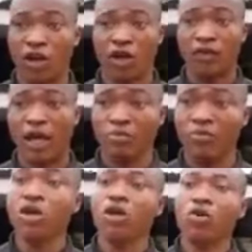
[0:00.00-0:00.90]
all of them.
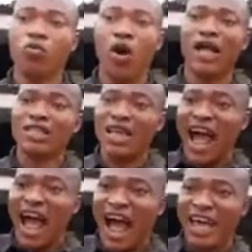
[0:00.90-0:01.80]
What
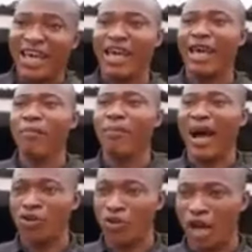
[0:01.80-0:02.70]
I,
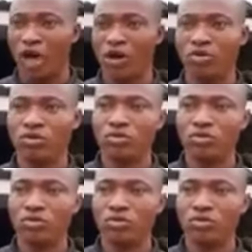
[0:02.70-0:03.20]
Emmanuel,